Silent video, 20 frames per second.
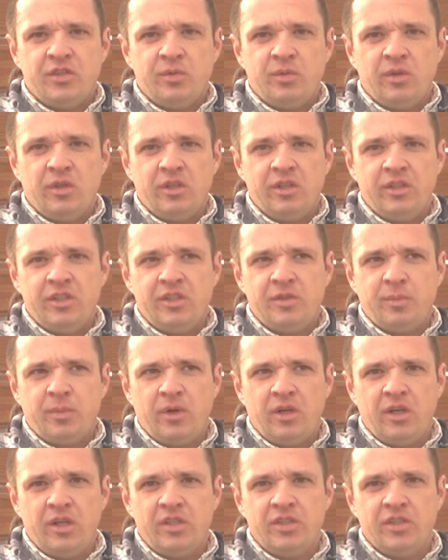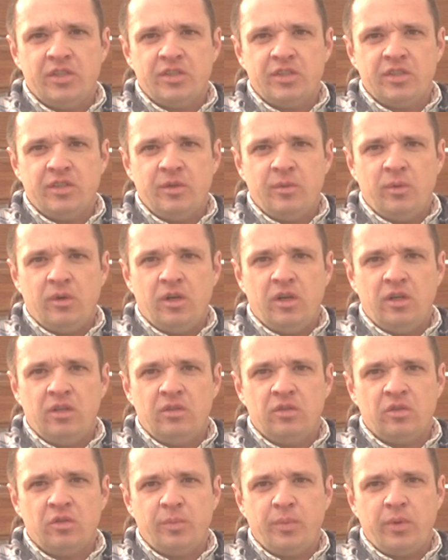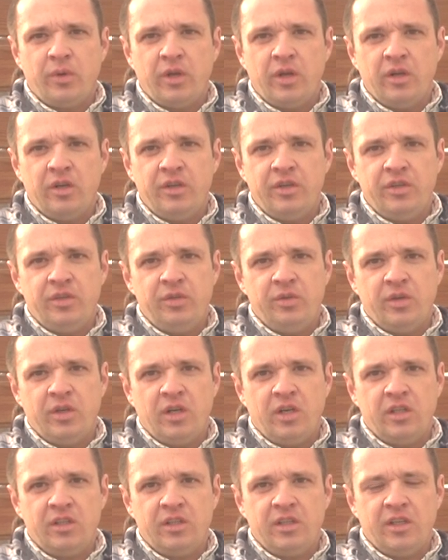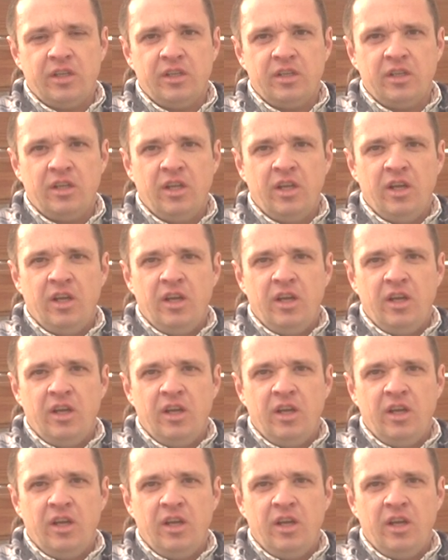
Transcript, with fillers: to work on these projects in a while or put out any new content